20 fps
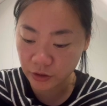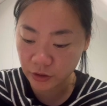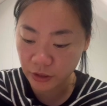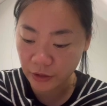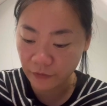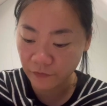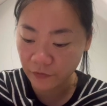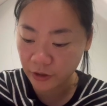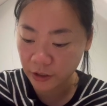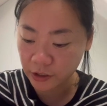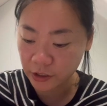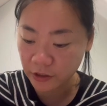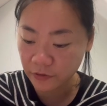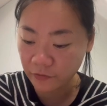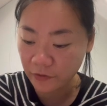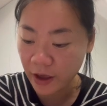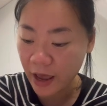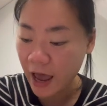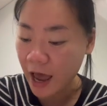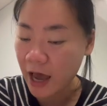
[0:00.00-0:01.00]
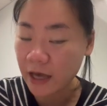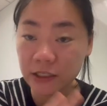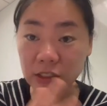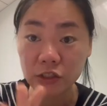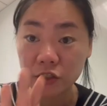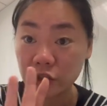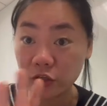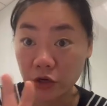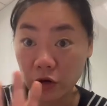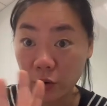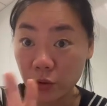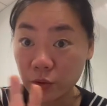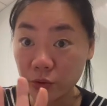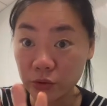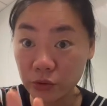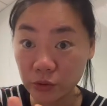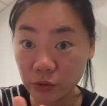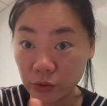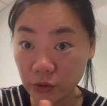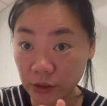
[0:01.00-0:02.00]
infinitive has
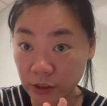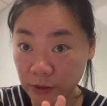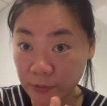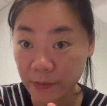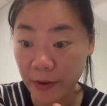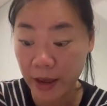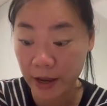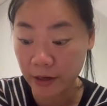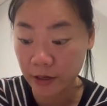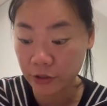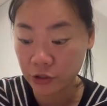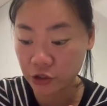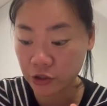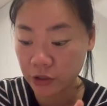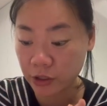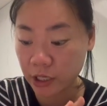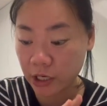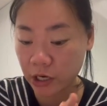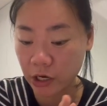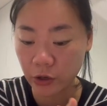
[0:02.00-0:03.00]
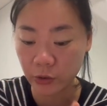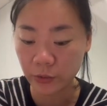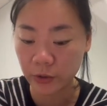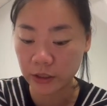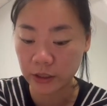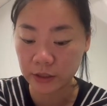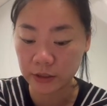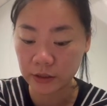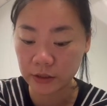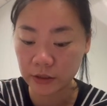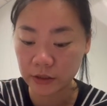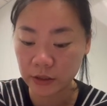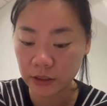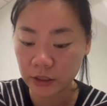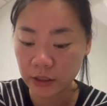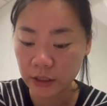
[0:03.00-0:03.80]
no Spanish equivalent.